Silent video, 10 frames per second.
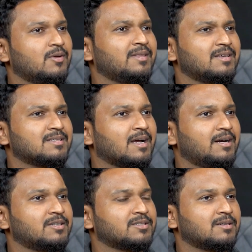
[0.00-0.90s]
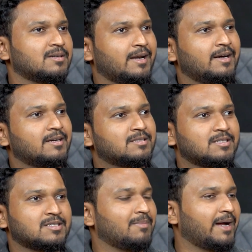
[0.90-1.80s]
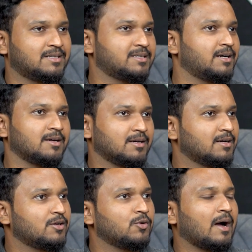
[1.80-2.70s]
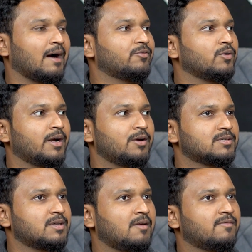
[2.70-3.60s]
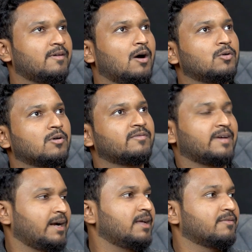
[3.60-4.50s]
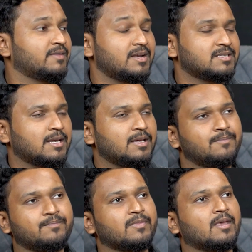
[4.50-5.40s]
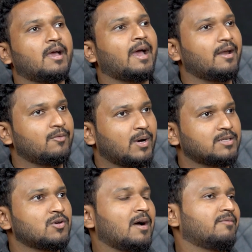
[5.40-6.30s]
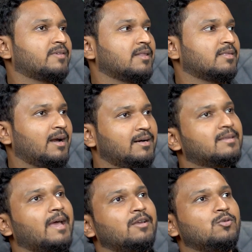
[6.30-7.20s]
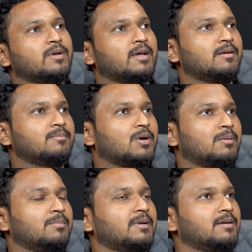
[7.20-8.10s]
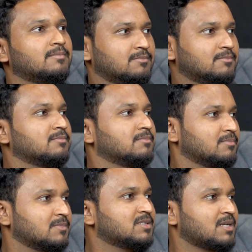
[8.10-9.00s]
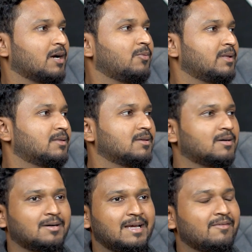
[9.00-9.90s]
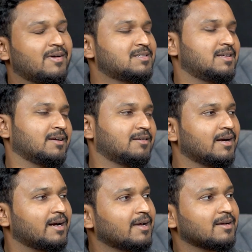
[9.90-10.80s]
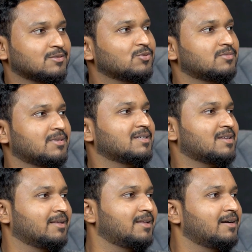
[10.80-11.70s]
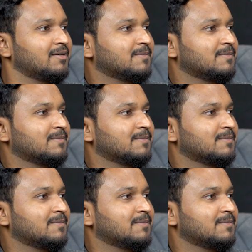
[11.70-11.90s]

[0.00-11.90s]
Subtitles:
In this condition, right, it's a mindset. You have to get yourself out of debt if there is any. And once you have done that, then you can probably start with investing, trading, so things like that.